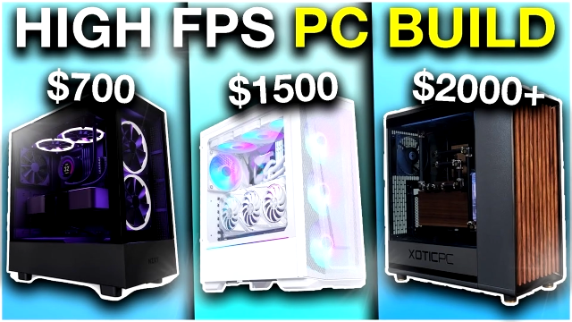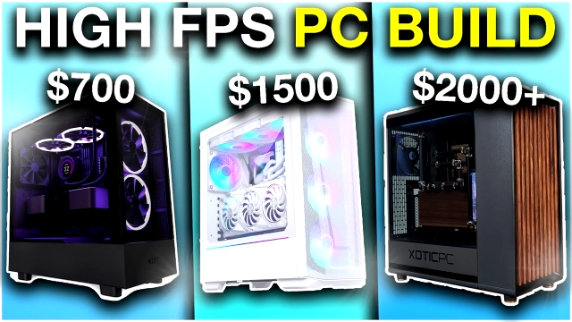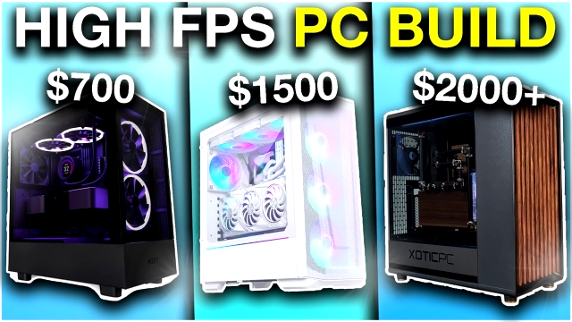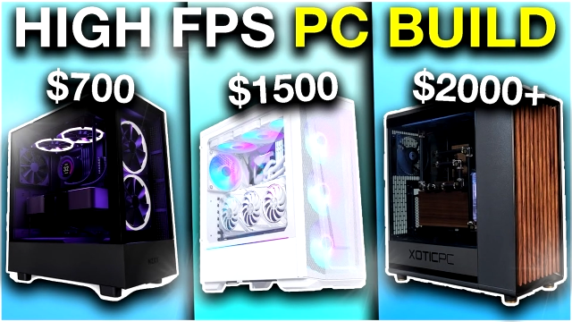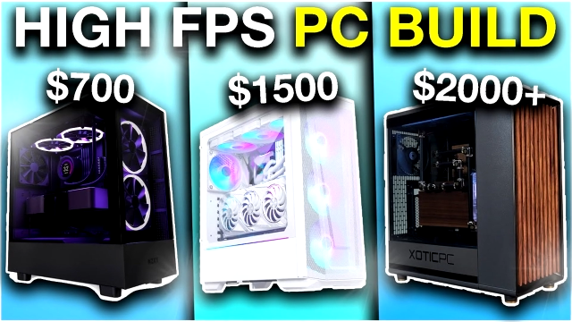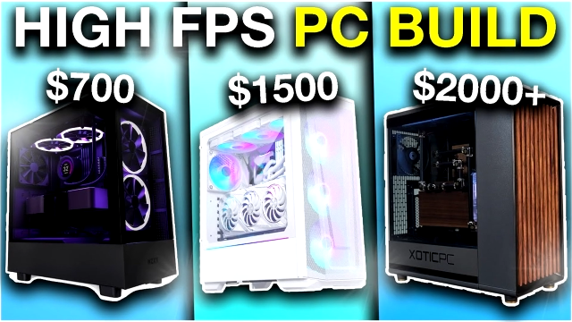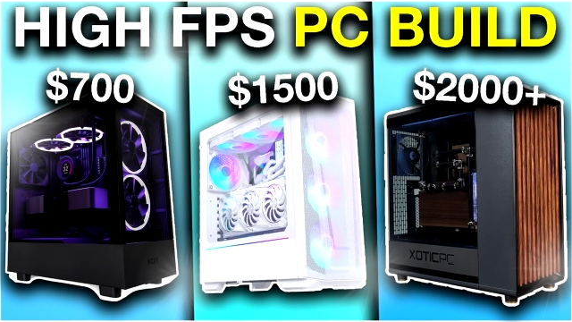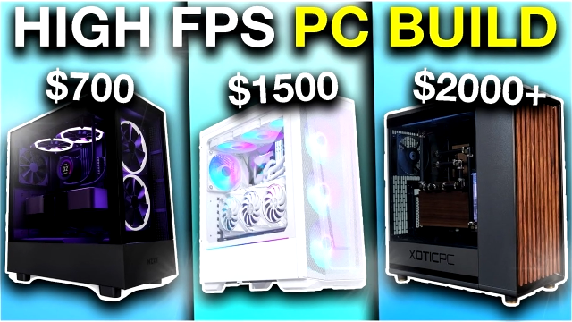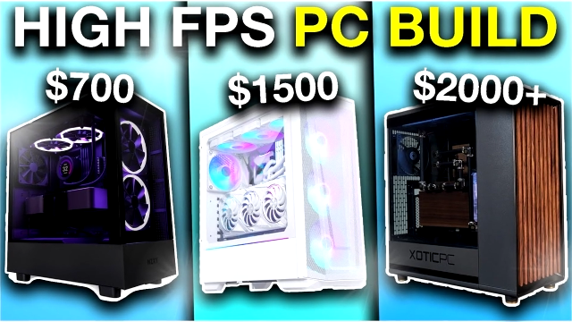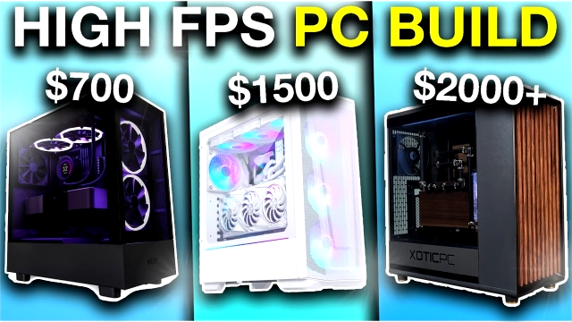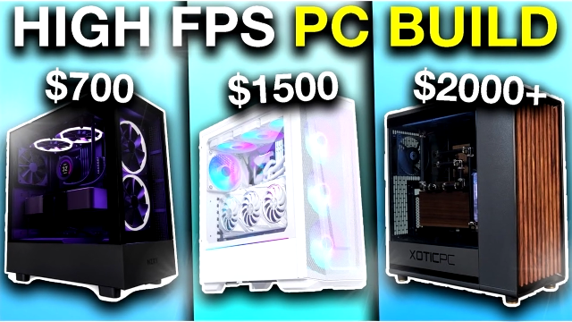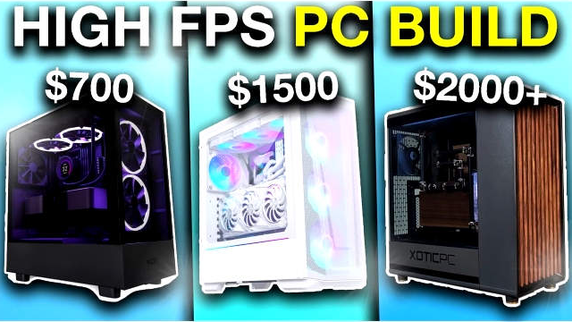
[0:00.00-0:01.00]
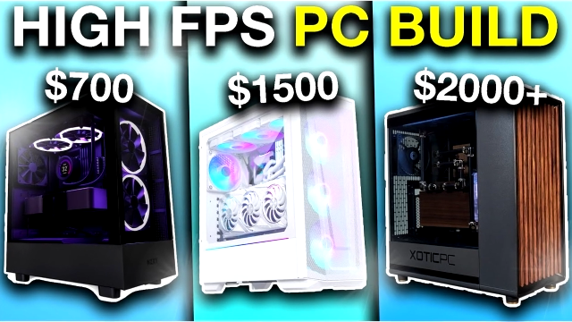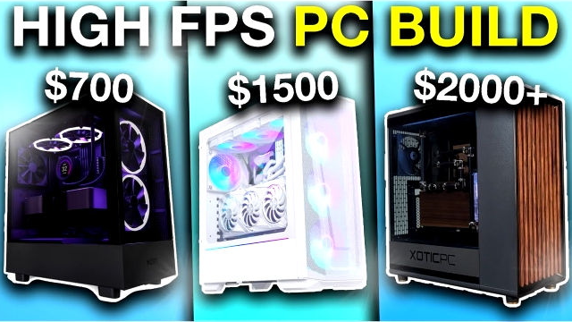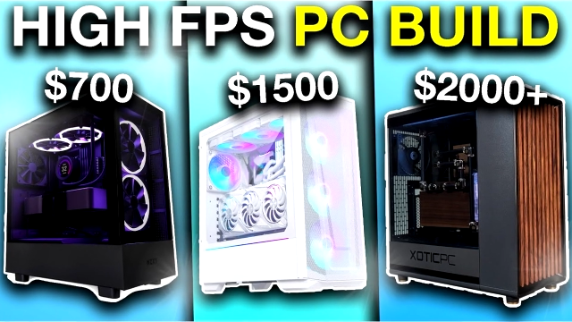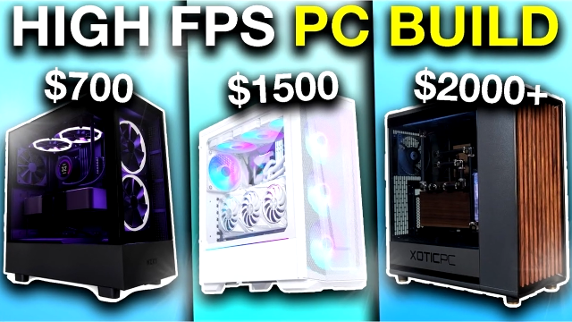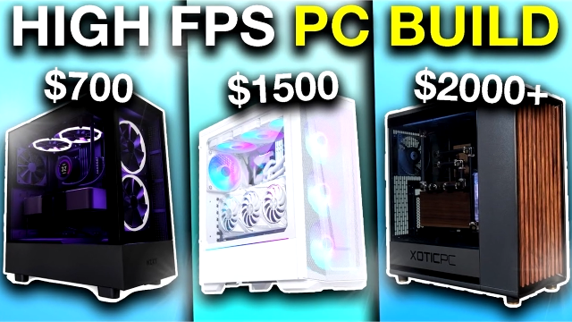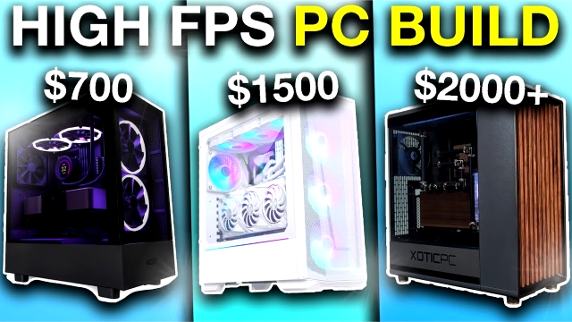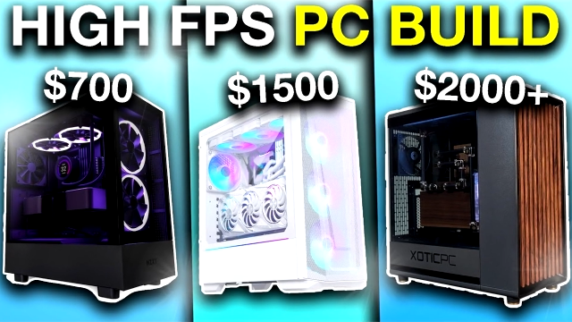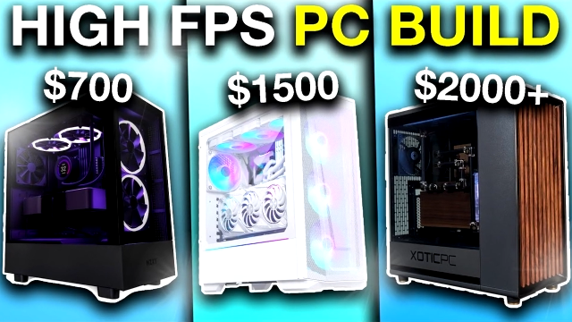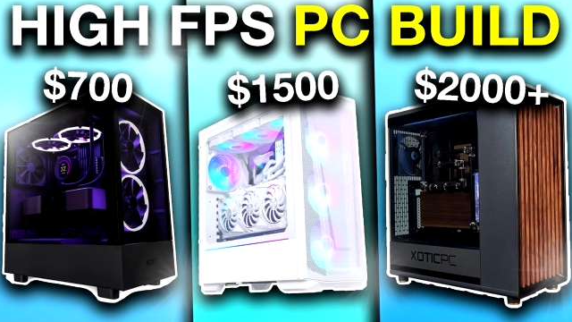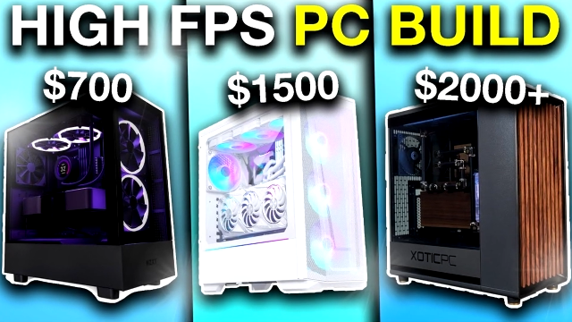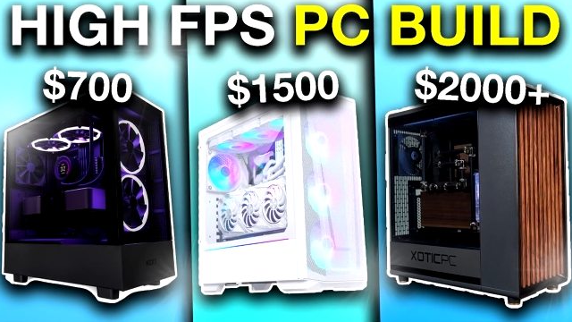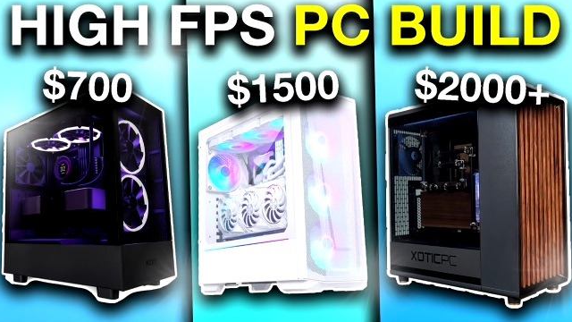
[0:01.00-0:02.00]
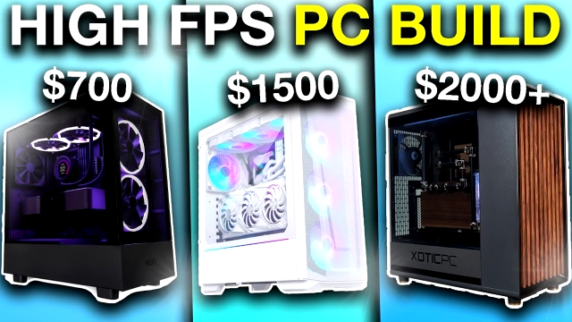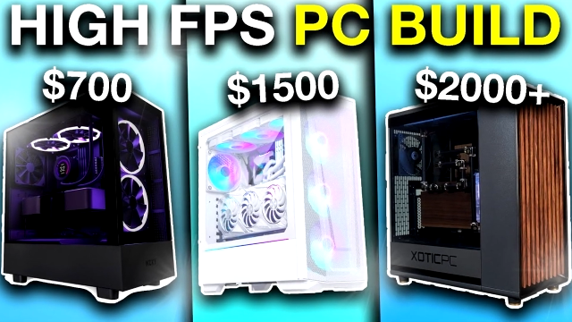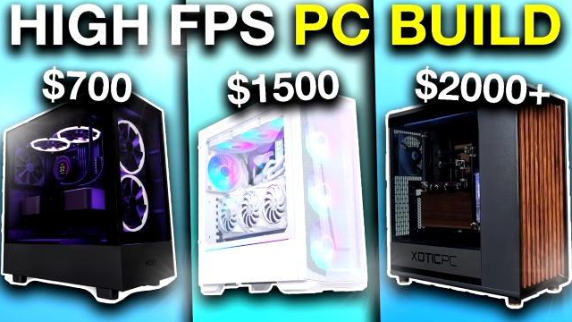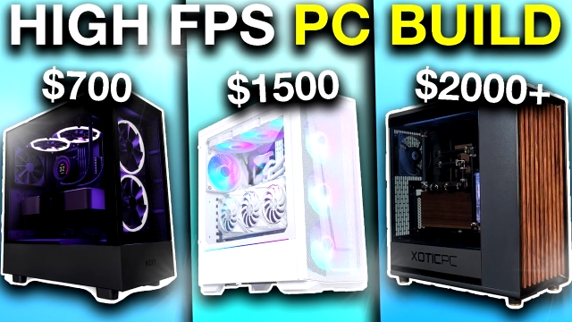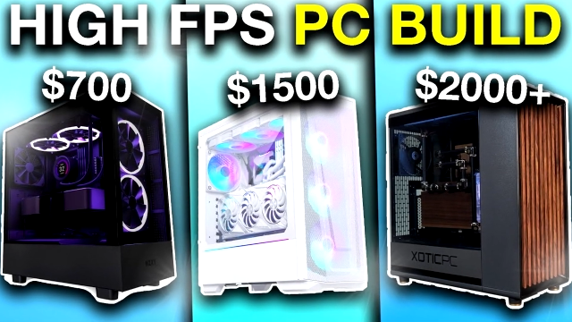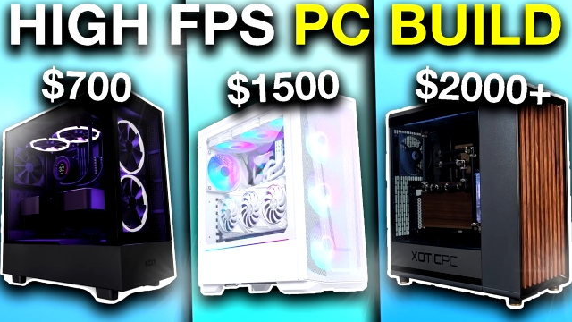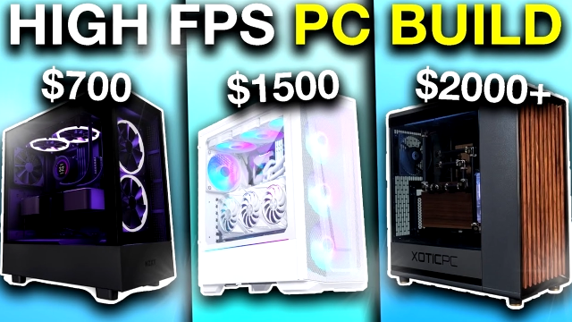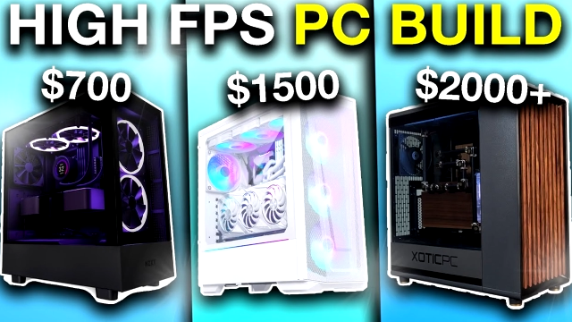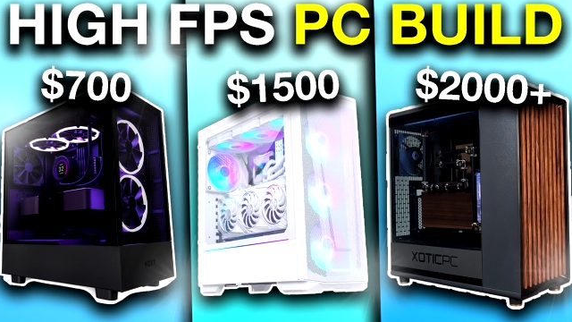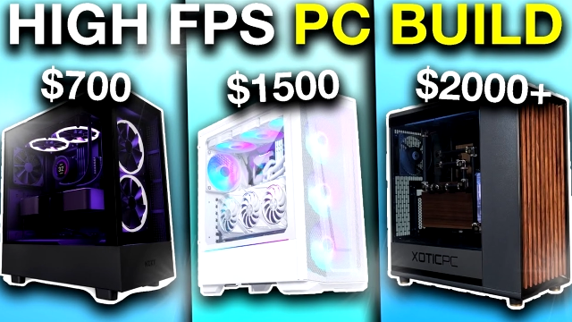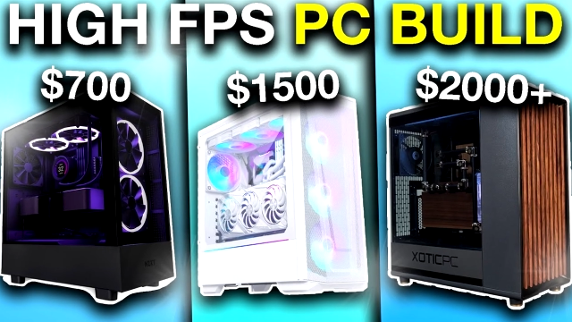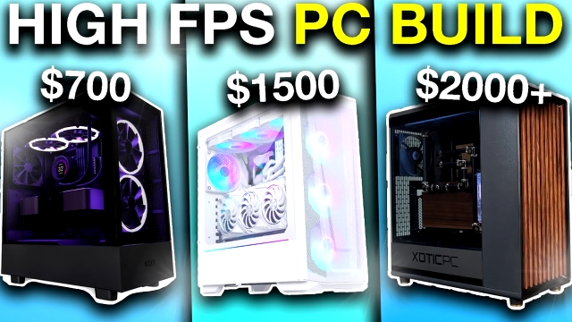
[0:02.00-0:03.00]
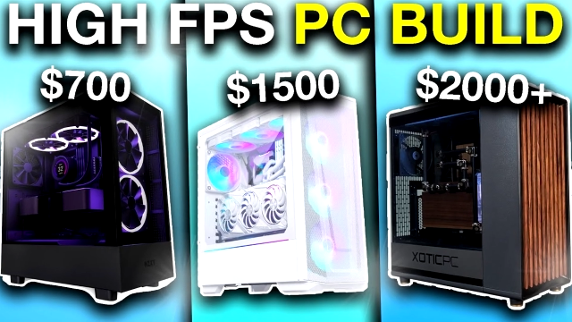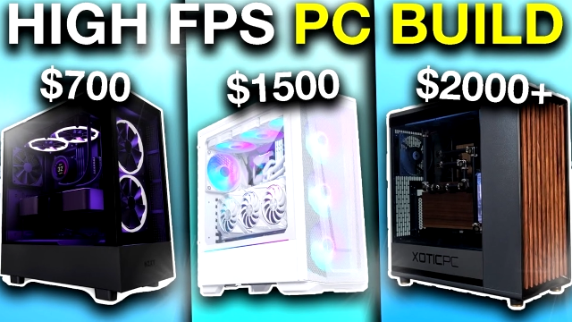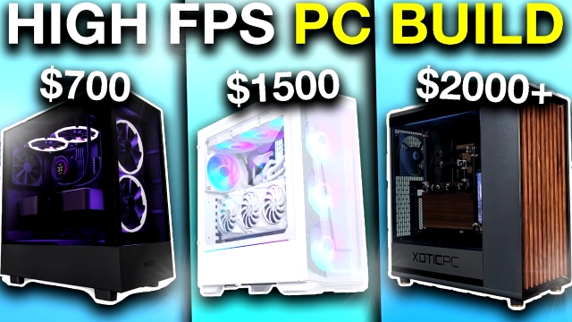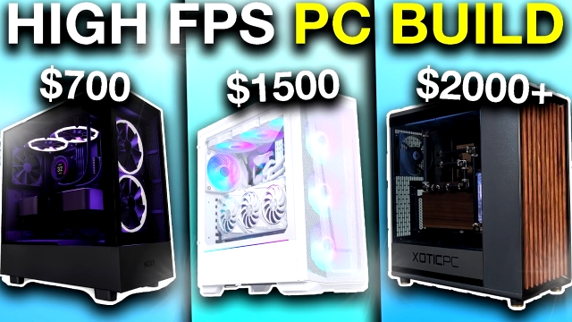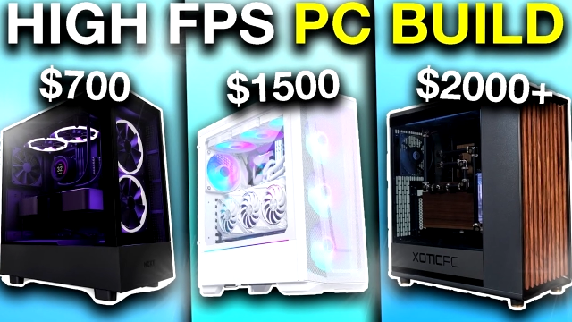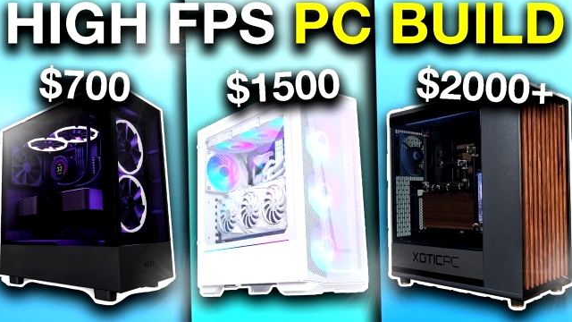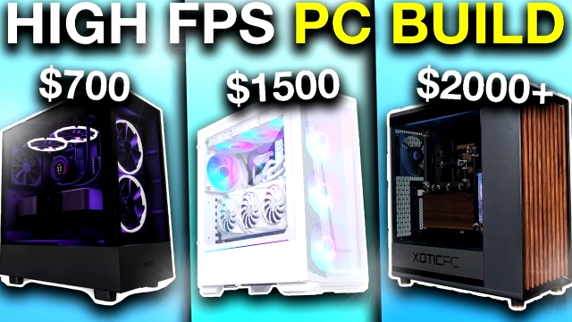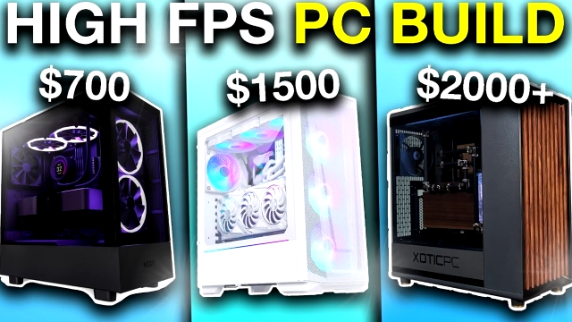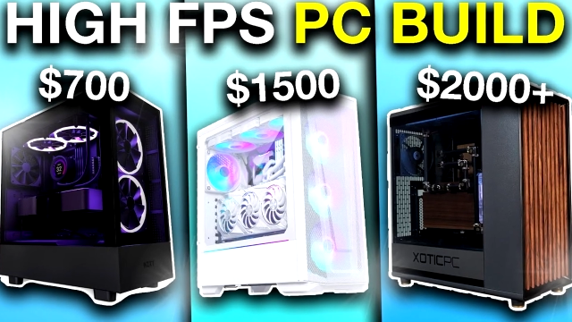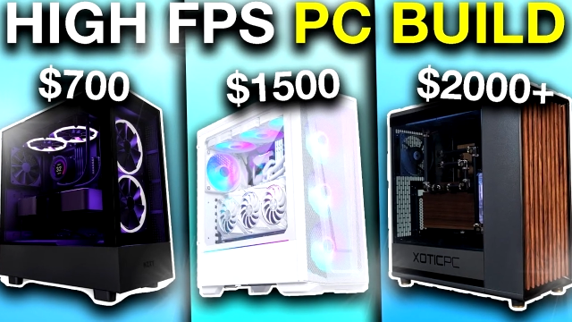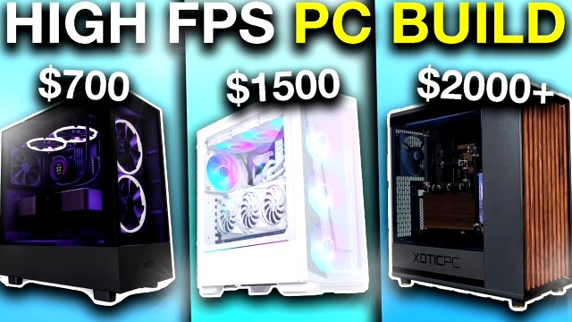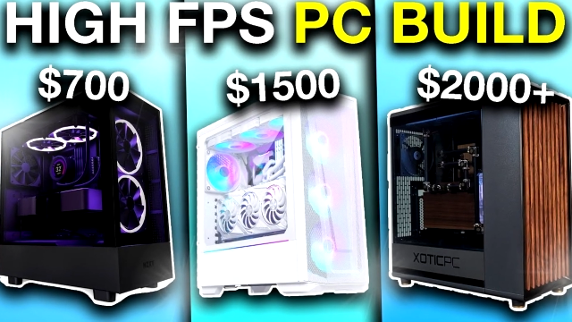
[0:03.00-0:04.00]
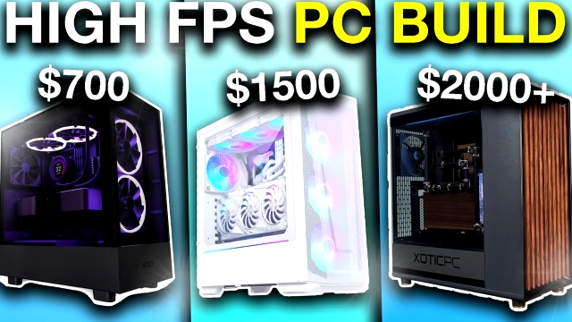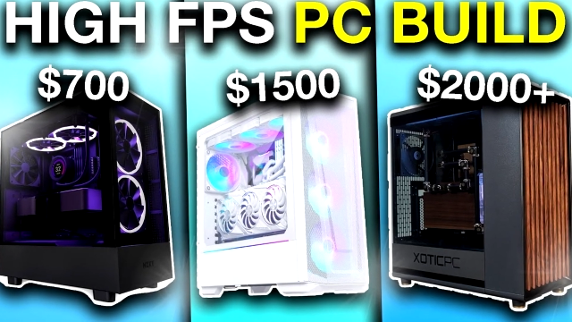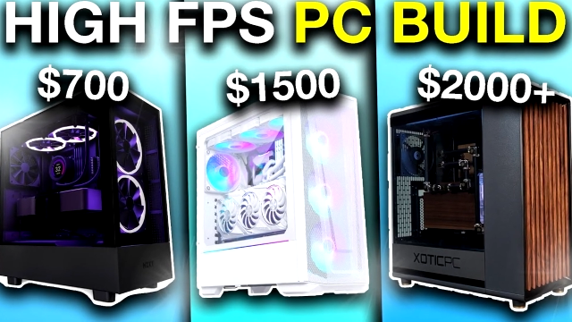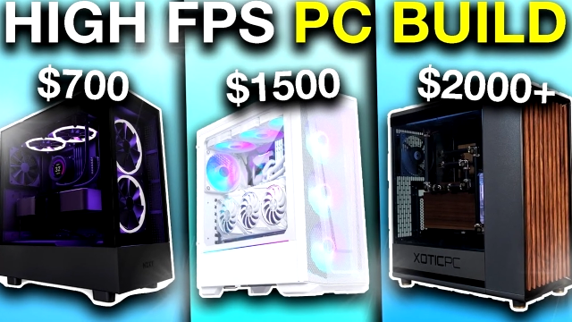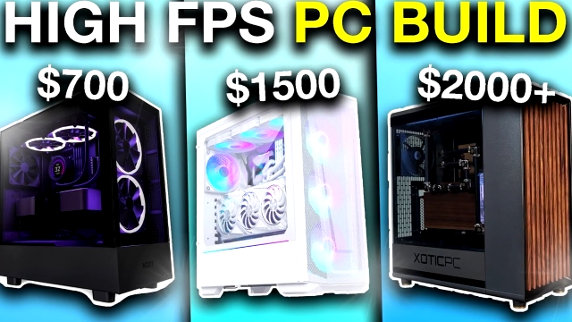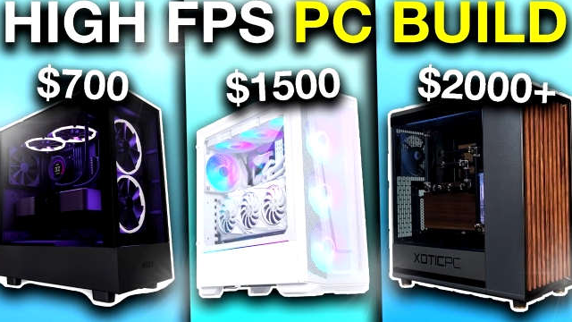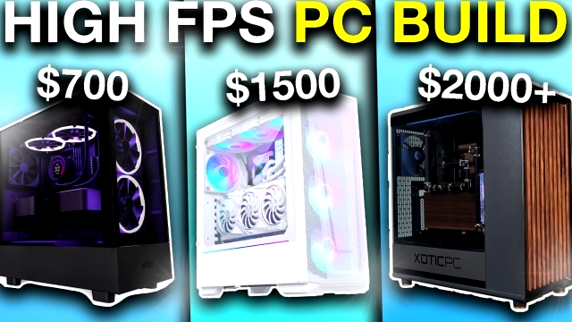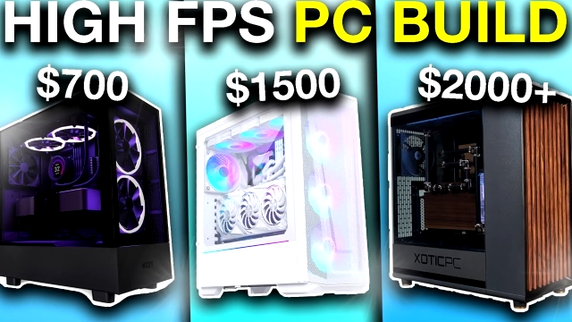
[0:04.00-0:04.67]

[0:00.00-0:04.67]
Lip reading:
No face is visible, so there are no lips to read.